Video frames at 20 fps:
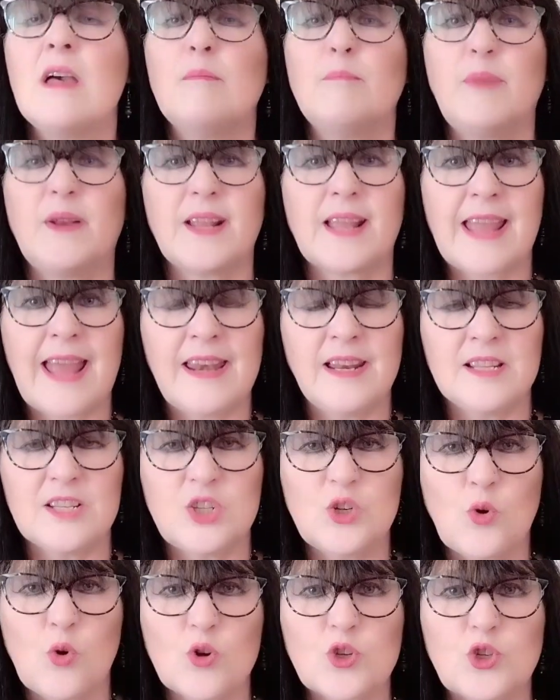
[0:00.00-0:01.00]
But again,
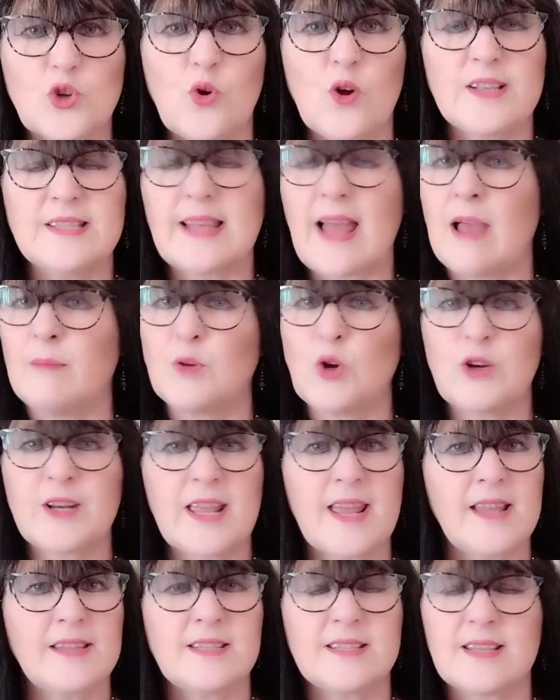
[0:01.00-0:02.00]
it's your choice. I'm not
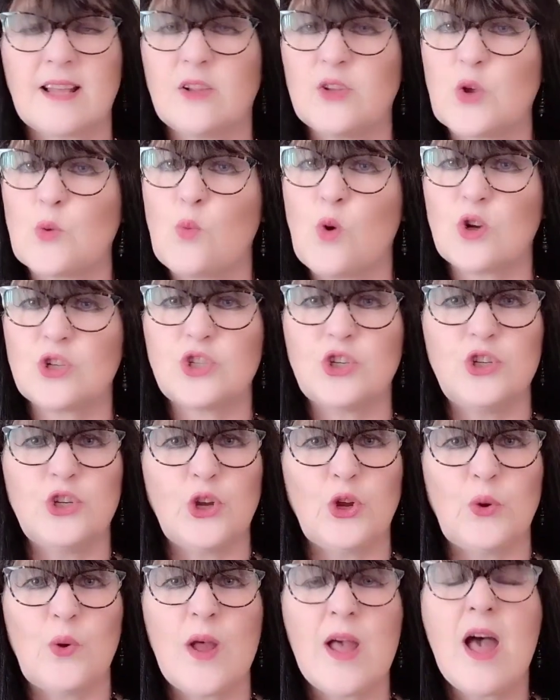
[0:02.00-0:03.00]
here to tell you what to
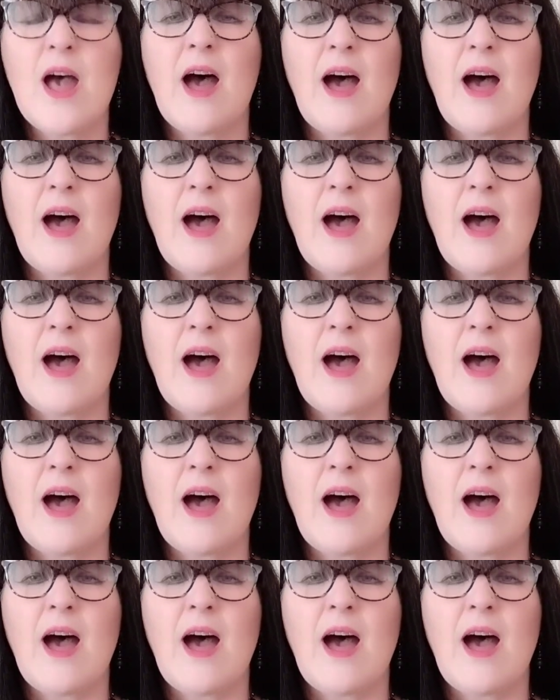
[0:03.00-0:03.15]
do.